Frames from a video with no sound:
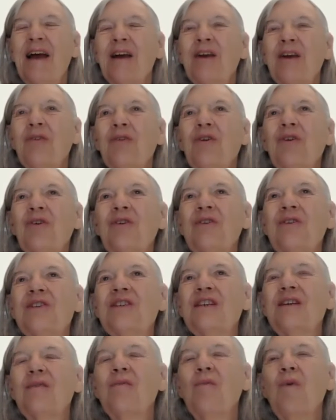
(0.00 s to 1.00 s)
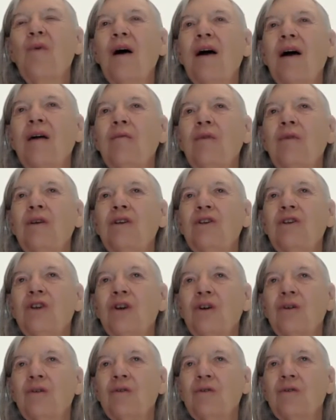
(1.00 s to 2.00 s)
you can see why we
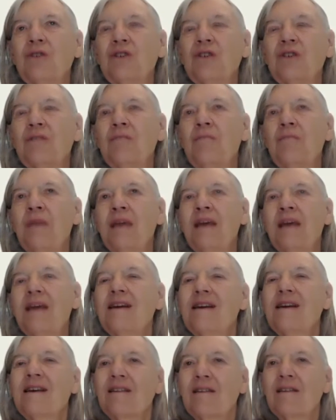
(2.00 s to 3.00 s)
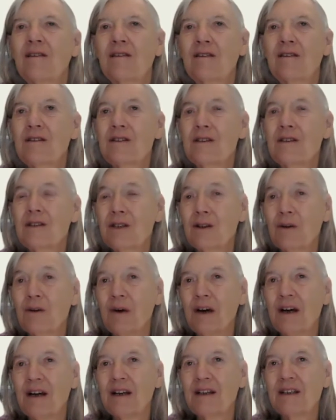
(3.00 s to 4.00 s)
chose to make the
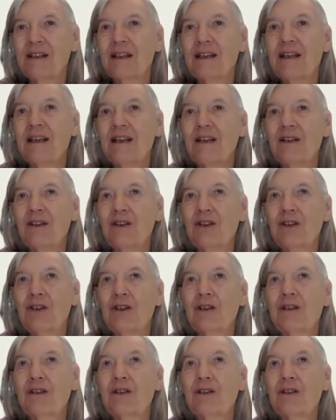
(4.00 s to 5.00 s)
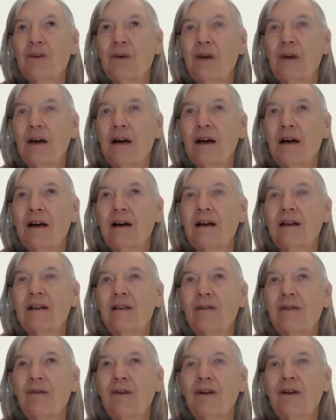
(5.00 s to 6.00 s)
squares, each square a
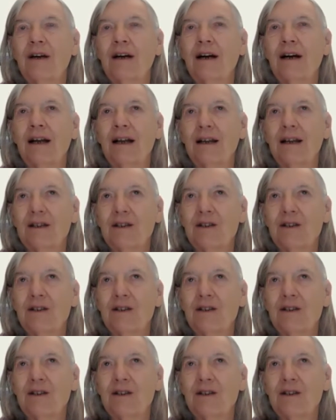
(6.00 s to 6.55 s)
different colour.